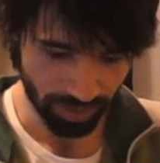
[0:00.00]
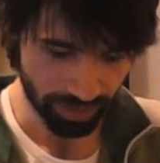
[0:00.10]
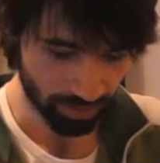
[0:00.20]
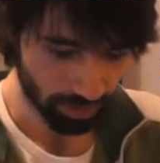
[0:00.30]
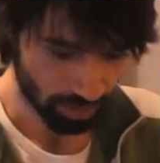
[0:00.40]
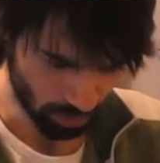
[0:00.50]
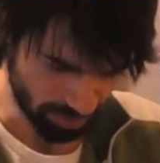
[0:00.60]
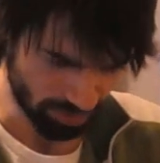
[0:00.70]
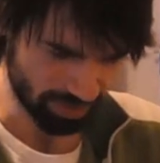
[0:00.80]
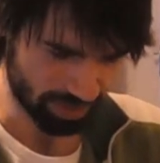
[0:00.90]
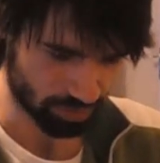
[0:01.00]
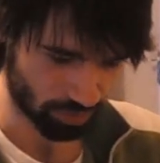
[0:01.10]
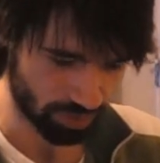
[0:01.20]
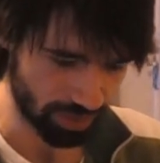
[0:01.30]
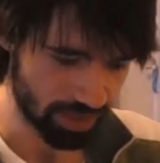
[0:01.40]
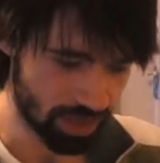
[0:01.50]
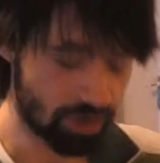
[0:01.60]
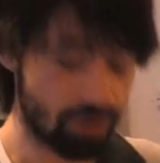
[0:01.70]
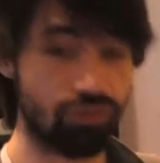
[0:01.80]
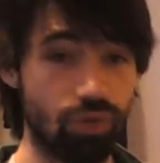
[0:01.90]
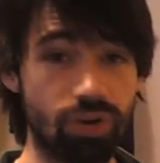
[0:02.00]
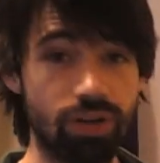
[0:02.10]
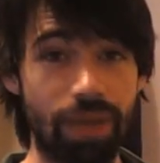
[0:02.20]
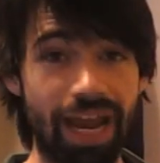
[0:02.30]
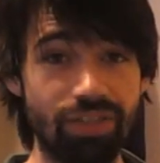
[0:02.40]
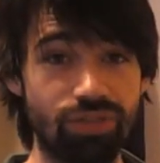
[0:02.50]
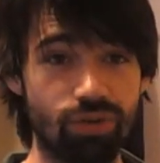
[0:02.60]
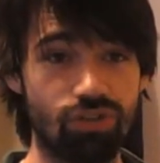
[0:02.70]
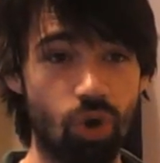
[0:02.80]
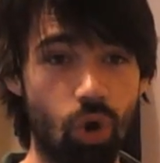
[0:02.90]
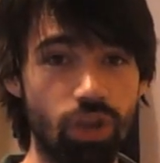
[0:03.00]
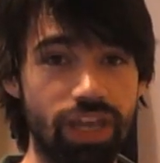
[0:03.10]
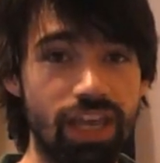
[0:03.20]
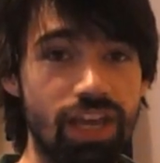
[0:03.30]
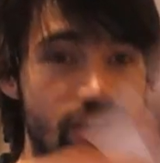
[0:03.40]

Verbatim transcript: right here? Ooh, this is interesting. Florida Panthers goalie,